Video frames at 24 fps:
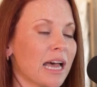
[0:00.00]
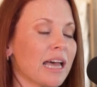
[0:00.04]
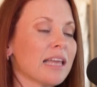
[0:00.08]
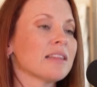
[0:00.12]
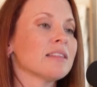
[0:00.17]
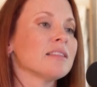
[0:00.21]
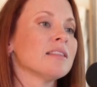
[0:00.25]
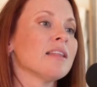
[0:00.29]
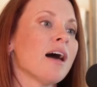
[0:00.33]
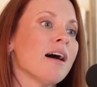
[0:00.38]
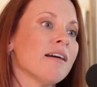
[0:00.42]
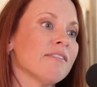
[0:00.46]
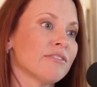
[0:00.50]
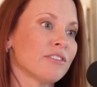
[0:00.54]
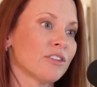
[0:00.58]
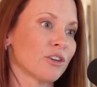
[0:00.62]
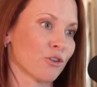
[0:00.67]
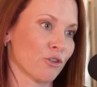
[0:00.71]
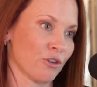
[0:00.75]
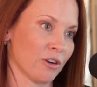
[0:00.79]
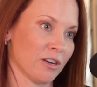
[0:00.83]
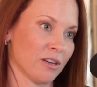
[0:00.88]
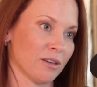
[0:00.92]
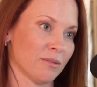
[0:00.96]
I love the
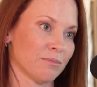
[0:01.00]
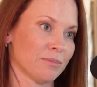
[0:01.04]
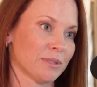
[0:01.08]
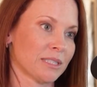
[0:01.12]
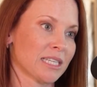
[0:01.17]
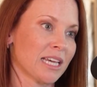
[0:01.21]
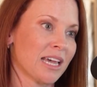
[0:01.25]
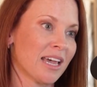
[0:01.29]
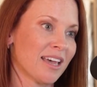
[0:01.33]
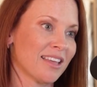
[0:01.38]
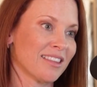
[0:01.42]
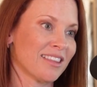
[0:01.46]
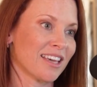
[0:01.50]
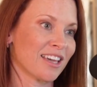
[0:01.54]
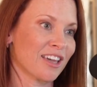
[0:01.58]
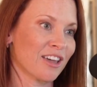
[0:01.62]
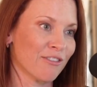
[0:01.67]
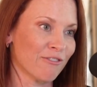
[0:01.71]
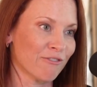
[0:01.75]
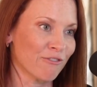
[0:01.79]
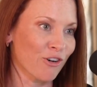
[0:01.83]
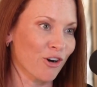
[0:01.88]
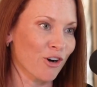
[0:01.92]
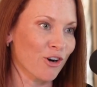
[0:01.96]
cribs that
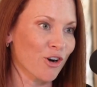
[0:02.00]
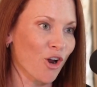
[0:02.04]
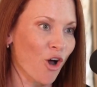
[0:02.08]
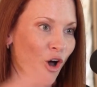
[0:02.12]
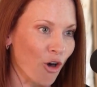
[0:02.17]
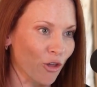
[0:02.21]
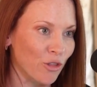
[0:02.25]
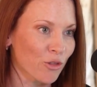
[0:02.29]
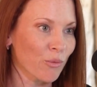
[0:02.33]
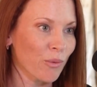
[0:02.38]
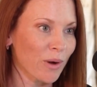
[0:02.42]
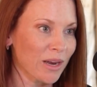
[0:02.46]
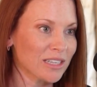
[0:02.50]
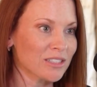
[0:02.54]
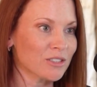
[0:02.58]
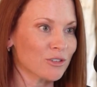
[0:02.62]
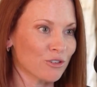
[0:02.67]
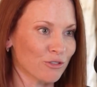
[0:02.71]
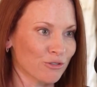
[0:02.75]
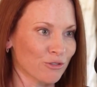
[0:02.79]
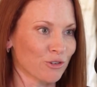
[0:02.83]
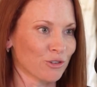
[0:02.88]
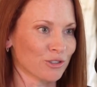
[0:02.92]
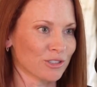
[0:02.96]
convert all the way to
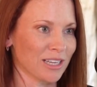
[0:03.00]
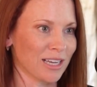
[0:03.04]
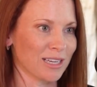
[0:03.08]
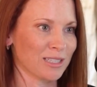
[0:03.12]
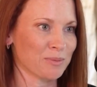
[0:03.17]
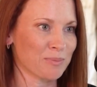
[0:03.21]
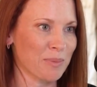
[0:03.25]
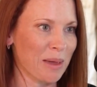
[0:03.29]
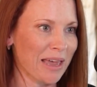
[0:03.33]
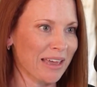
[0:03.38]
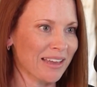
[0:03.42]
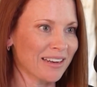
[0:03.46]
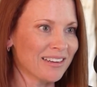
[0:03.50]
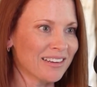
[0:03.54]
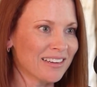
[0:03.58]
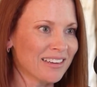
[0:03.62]
a full-size bed.